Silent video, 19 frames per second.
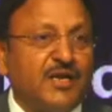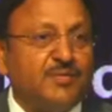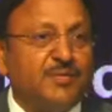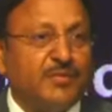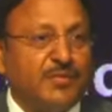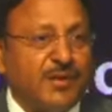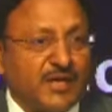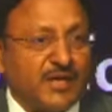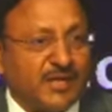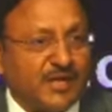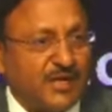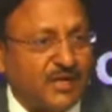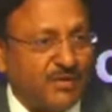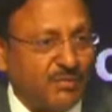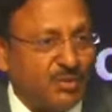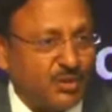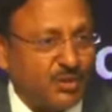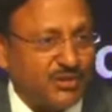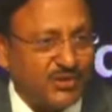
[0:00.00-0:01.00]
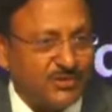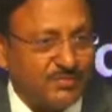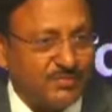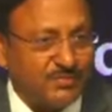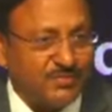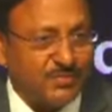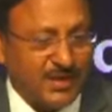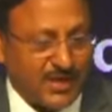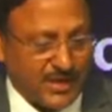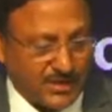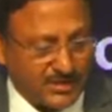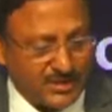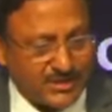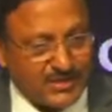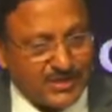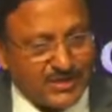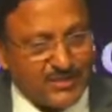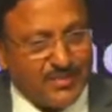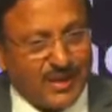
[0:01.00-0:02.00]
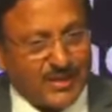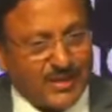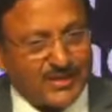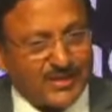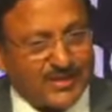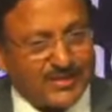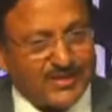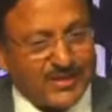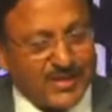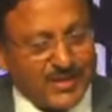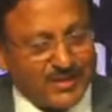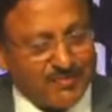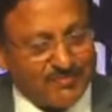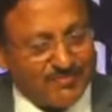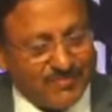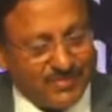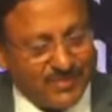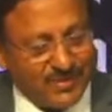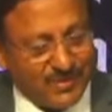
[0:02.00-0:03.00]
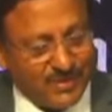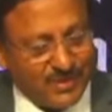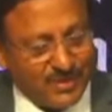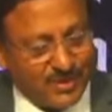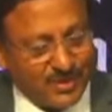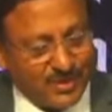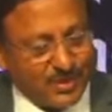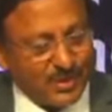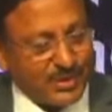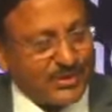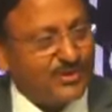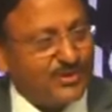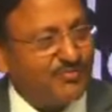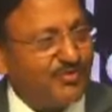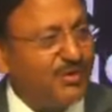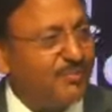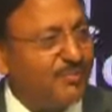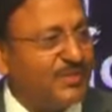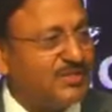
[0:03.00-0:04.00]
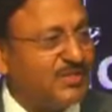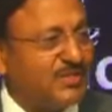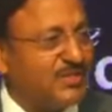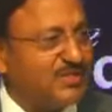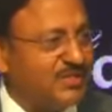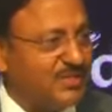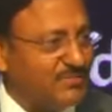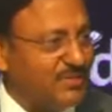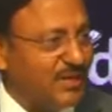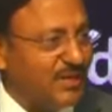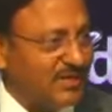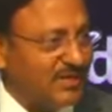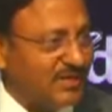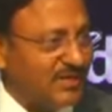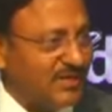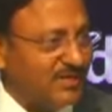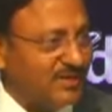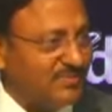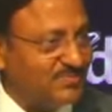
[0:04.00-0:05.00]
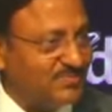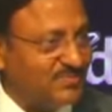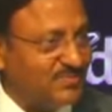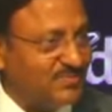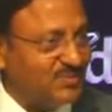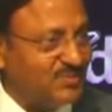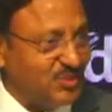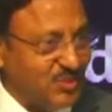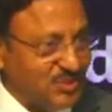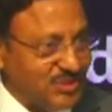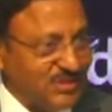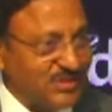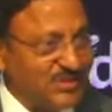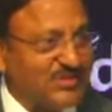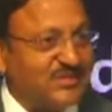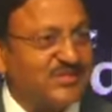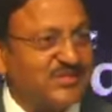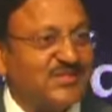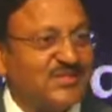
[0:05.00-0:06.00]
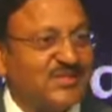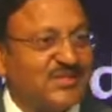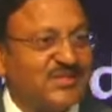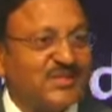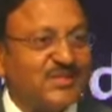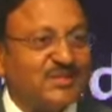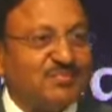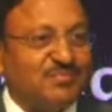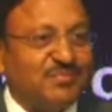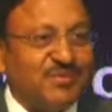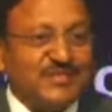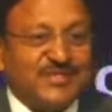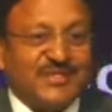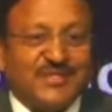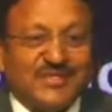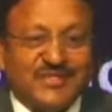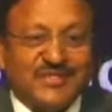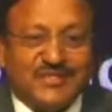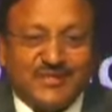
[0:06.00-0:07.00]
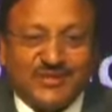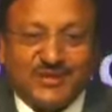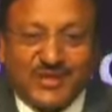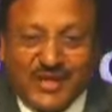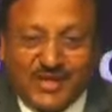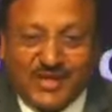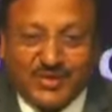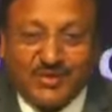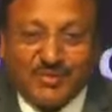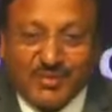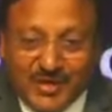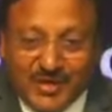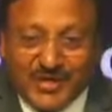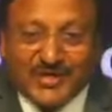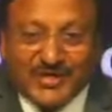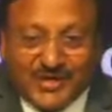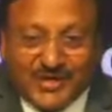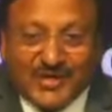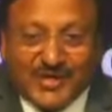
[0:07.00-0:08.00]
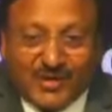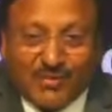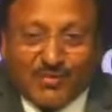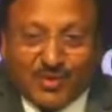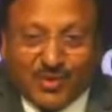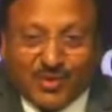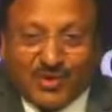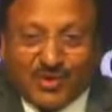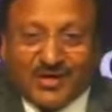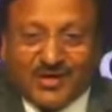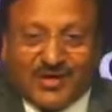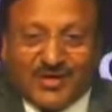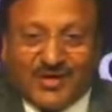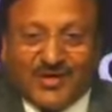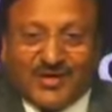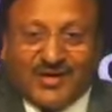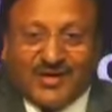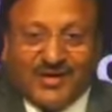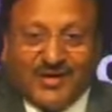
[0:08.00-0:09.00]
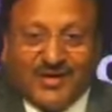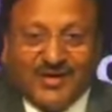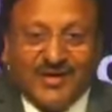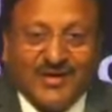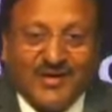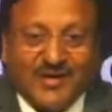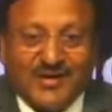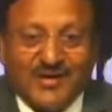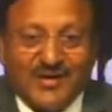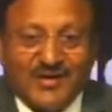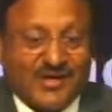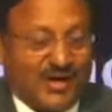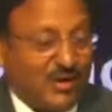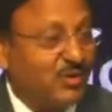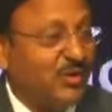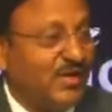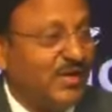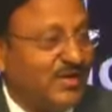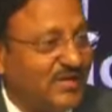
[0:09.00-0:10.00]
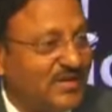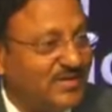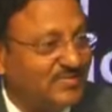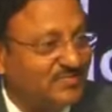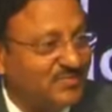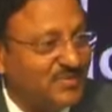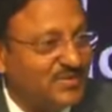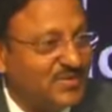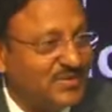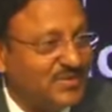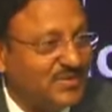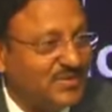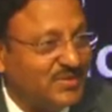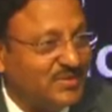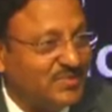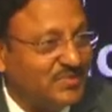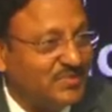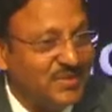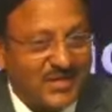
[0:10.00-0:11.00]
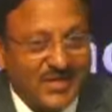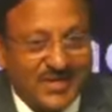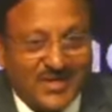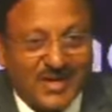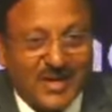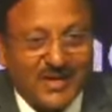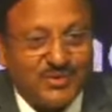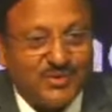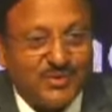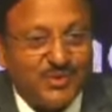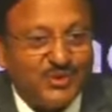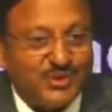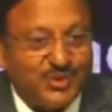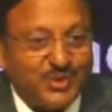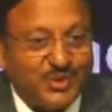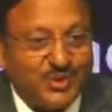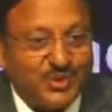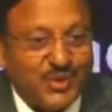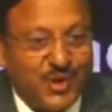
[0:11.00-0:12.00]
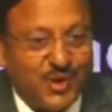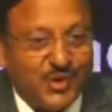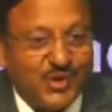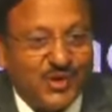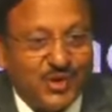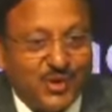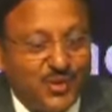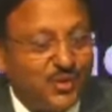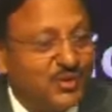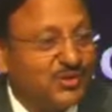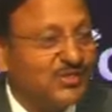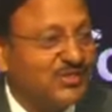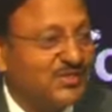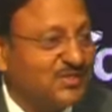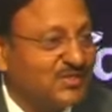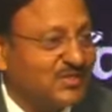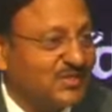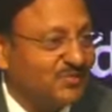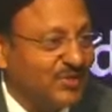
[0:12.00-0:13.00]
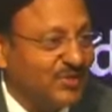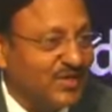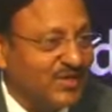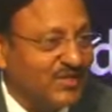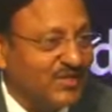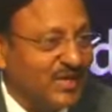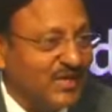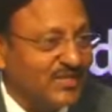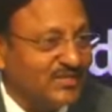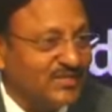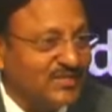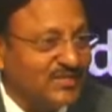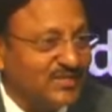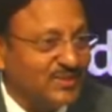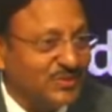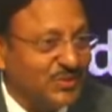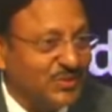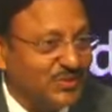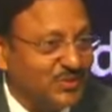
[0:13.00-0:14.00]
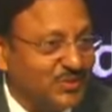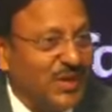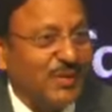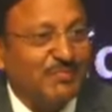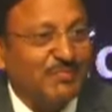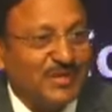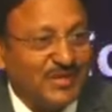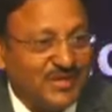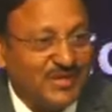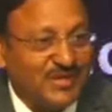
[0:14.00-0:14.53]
mein baith ke hum log jab elections ki baat karte hain to ek different picture nazar mein aati hai. So in this presentation, and to make it little more grounded, we are trying to show you how it looks where the elections are going to happen.